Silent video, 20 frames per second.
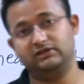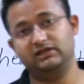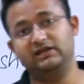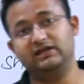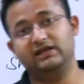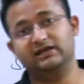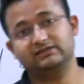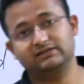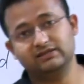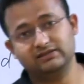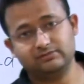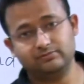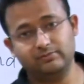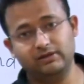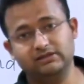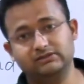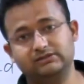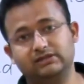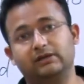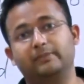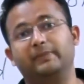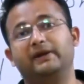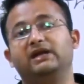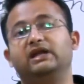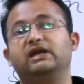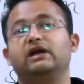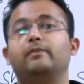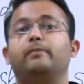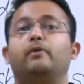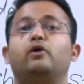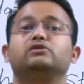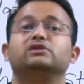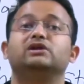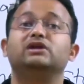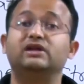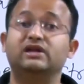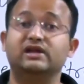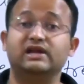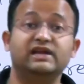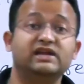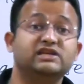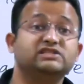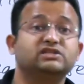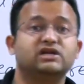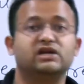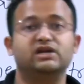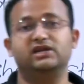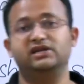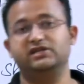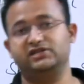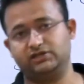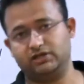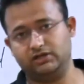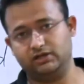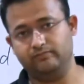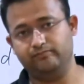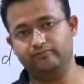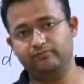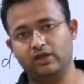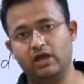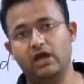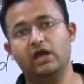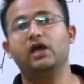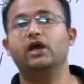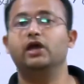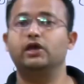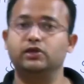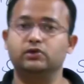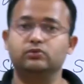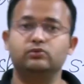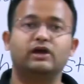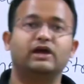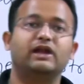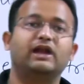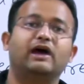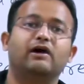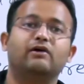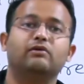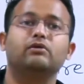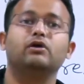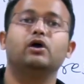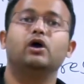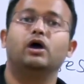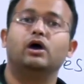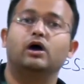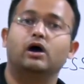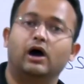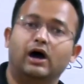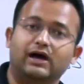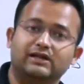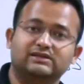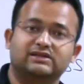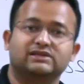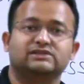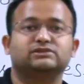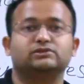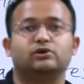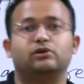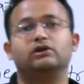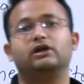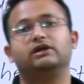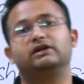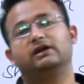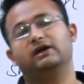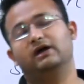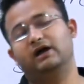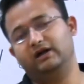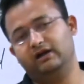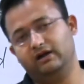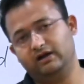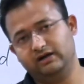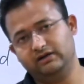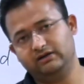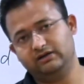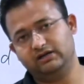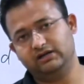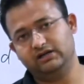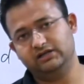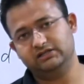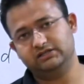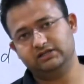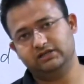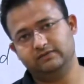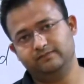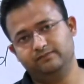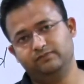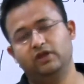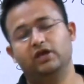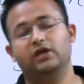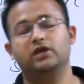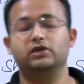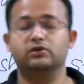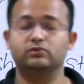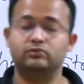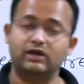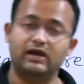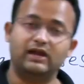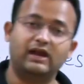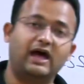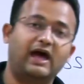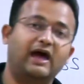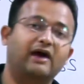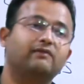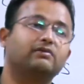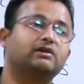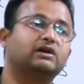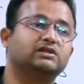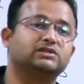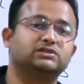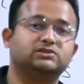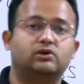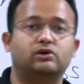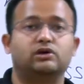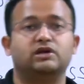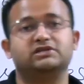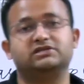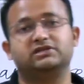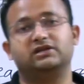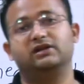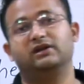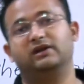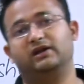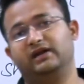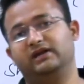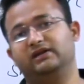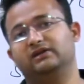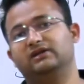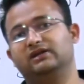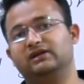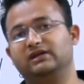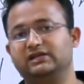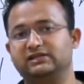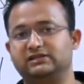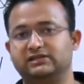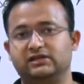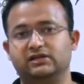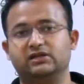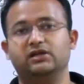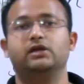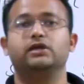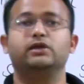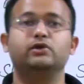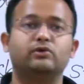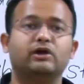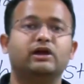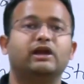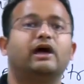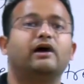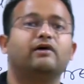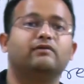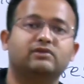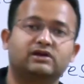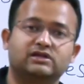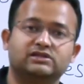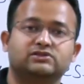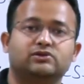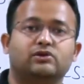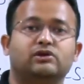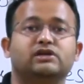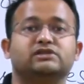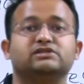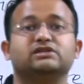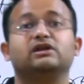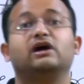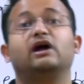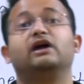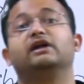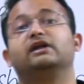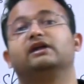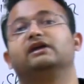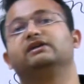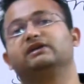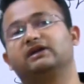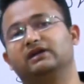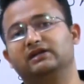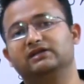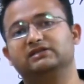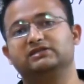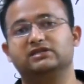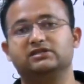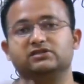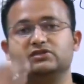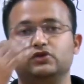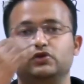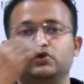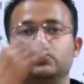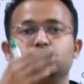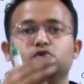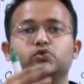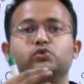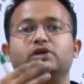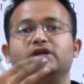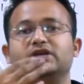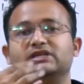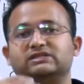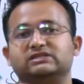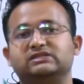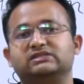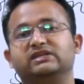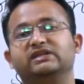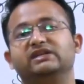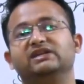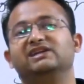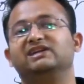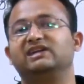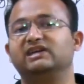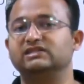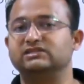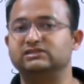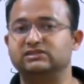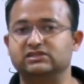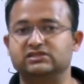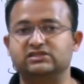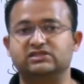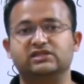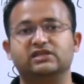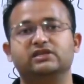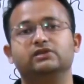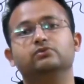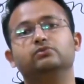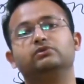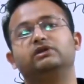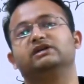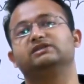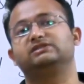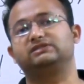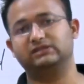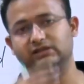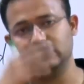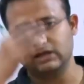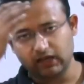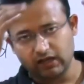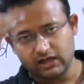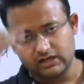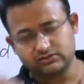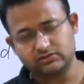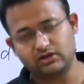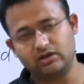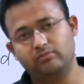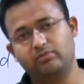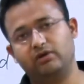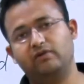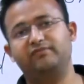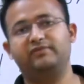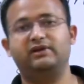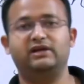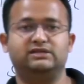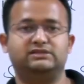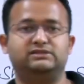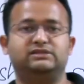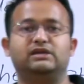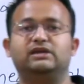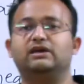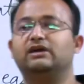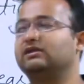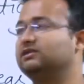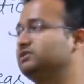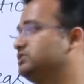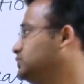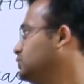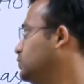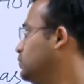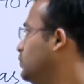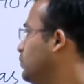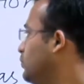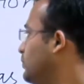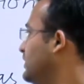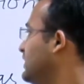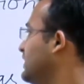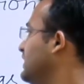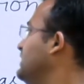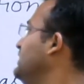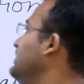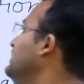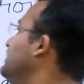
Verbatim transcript: three cases means depending upon the drainage condition you can have unconsolidated undrained condition you can have consolidation drain condition you can have consolidation undrain condition uu test cd test cu test so number of tests here also we can